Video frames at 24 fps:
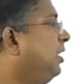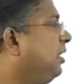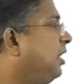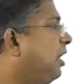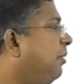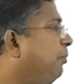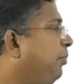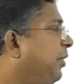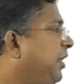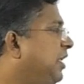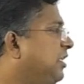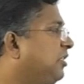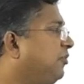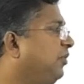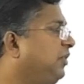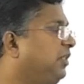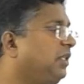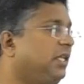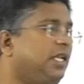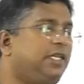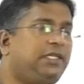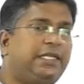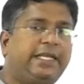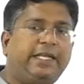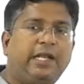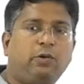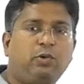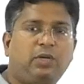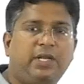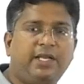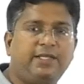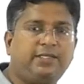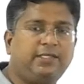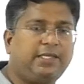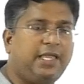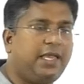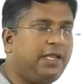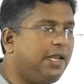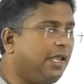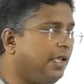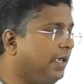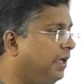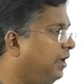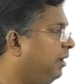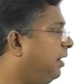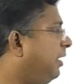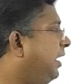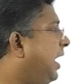companies with retail outlets can
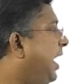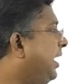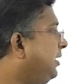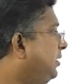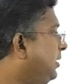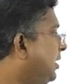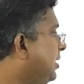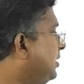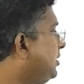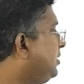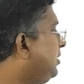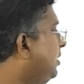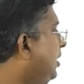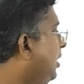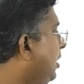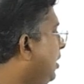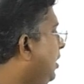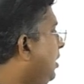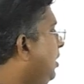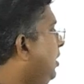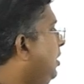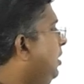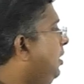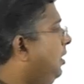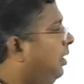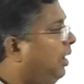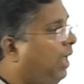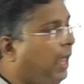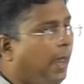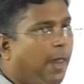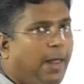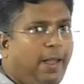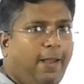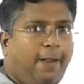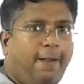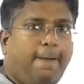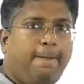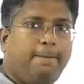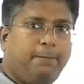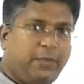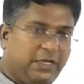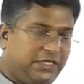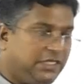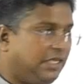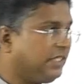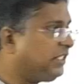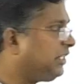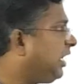act as
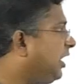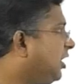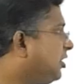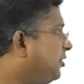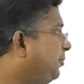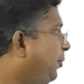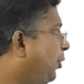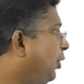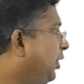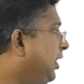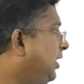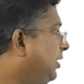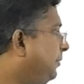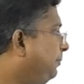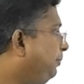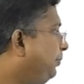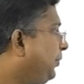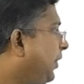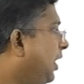business correspondent.